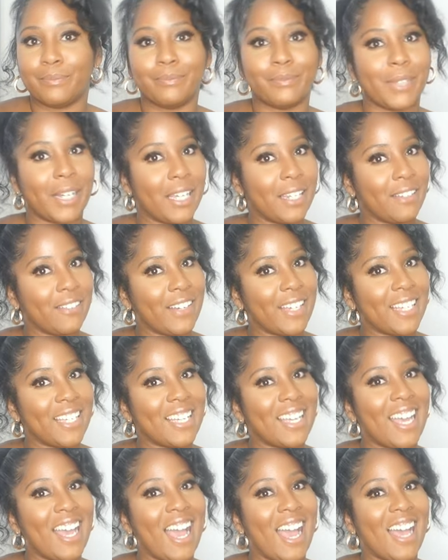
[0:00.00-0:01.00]
But anyway,
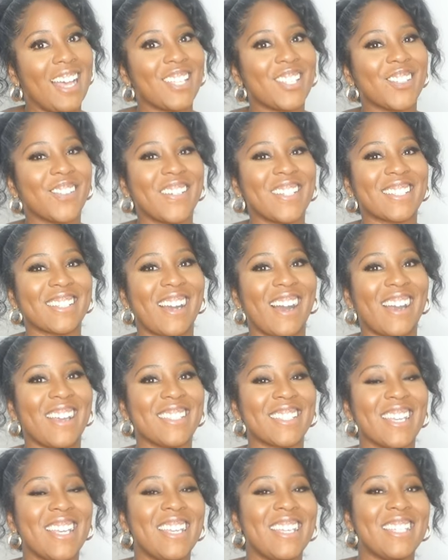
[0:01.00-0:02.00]
as always
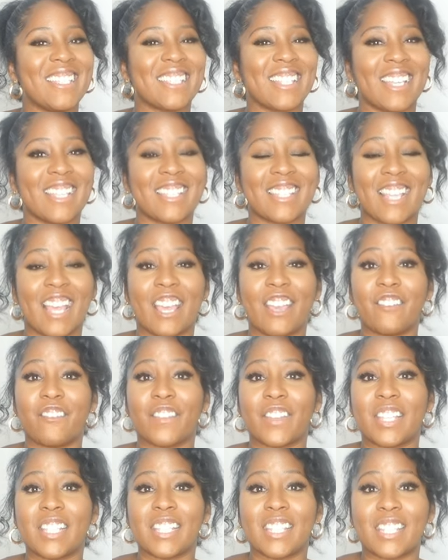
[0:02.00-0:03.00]
guys, stay safe,
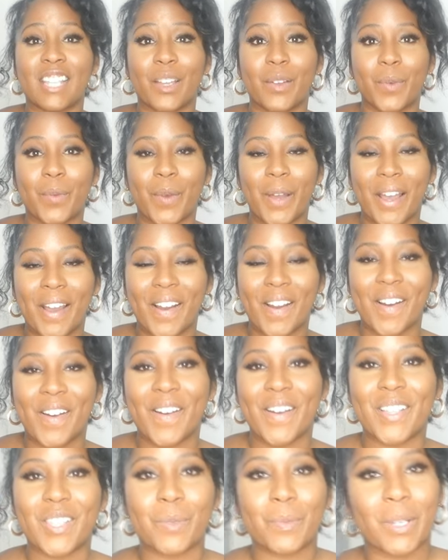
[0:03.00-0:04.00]
stay well,
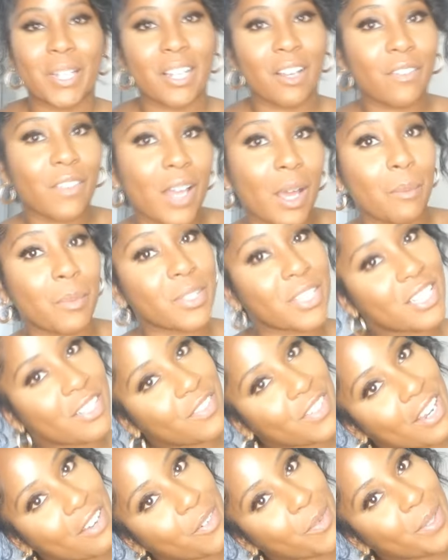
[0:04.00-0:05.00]
and spread love, light, and
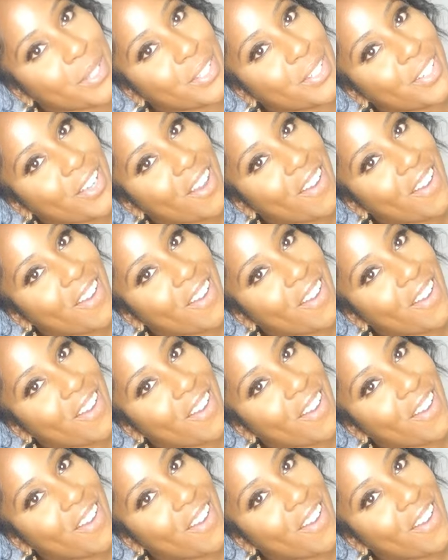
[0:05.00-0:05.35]
positivity everywhere you go.